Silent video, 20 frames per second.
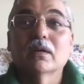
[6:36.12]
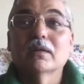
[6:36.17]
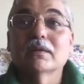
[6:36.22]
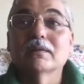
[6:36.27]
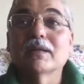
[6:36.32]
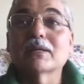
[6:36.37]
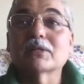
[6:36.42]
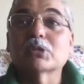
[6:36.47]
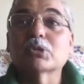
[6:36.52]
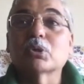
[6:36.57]

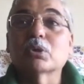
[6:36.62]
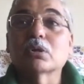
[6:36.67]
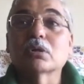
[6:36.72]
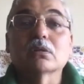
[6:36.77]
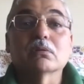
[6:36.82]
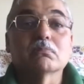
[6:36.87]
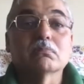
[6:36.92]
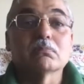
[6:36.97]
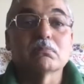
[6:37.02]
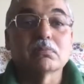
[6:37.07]
that's not
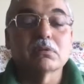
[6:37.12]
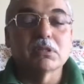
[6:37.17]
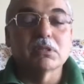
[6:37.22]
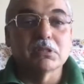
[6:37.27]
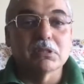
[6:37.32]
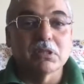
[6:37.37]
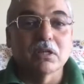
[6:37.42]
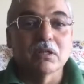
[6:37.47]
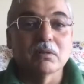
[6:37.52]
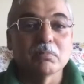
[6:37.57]
a
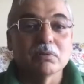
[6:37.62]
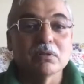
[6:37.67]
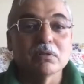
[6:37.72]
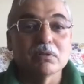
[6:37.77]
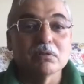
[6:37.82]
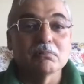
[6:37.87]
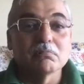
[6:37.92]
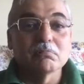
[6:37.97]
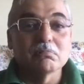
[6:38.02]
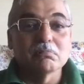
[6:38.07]

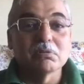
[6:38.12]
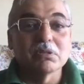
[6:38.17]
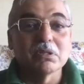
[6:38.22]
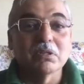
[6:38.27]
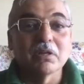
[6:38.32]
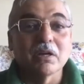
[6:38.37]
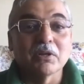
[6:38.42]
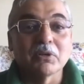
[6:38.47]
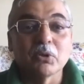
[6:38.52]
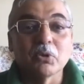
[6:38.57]
sustainable
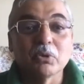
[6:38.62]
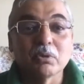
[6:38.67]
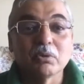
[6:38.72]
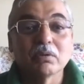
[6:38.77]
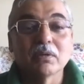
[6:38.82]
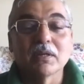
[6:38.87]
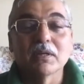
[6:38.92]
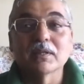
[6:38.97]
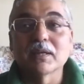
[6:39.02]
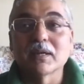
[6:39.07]
scenario
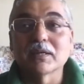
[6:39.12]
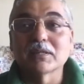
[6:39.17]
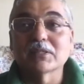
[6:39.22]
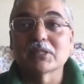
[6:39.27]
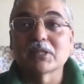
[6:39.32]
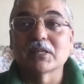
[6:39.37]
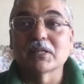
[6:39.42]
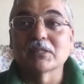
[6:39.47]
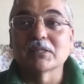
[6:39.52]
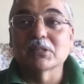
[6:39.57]
in that
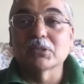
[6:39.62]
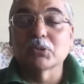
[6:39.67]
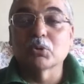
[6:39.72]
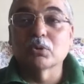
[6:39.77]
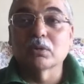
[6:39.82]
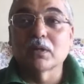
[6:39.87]
sense,